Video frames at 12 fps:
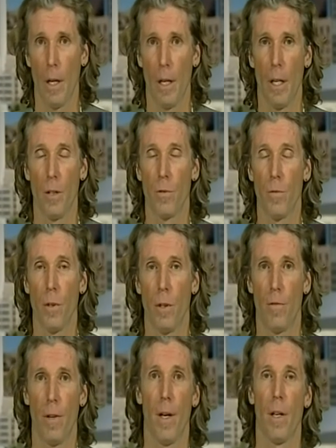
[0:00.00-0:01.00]
and is
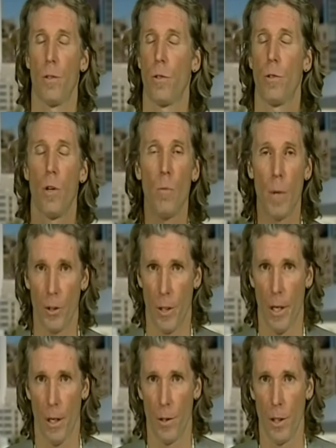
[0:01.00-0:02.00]
full of so
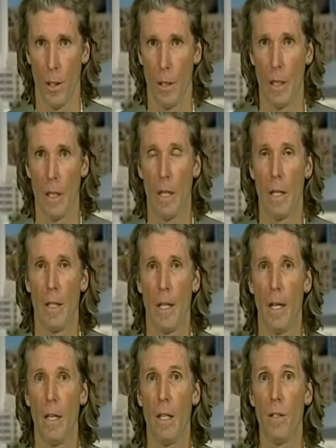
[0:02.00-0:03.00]
much energy
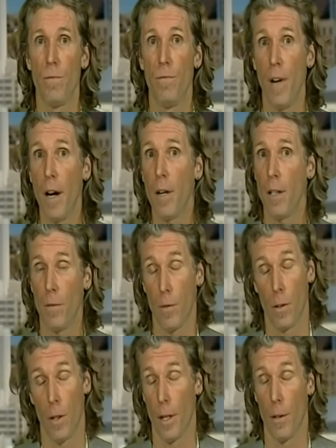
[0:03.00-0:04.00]
that it is very
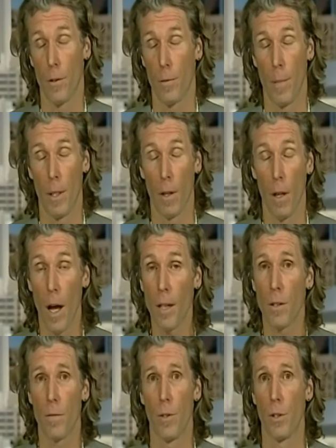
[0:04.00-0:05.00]
difficult, and there's been
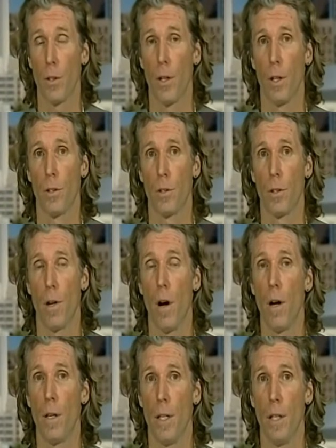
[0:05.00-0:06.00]
lots of research
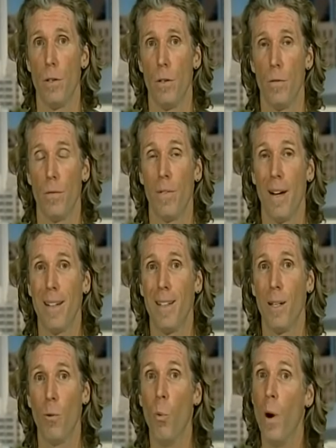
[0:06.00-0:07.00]
gone into
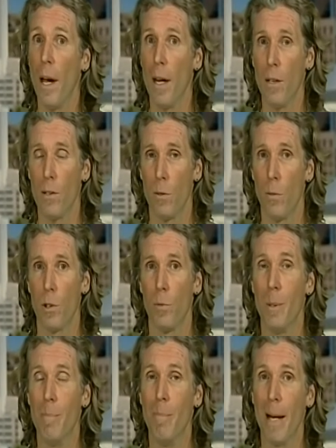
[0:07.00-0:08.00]
finding ways in
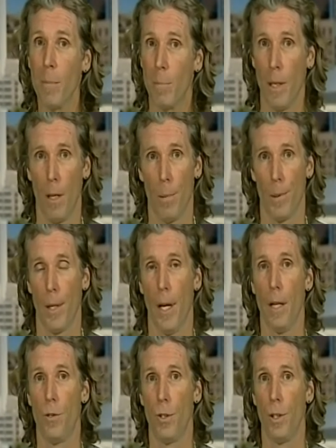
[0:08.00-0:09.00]
which we might be able
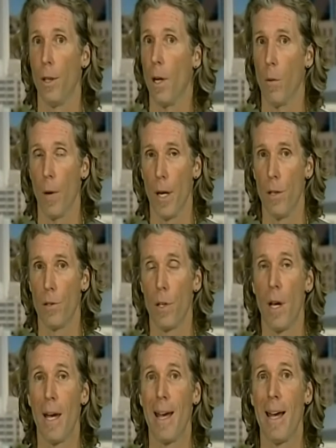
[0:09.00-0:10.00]
to engineer our
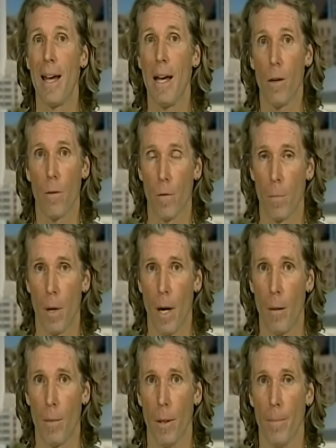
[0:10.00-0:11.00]
ways out of the
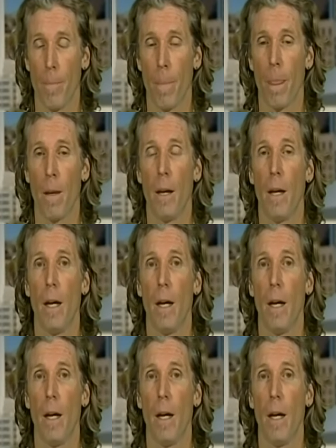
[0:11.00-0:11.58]
problem.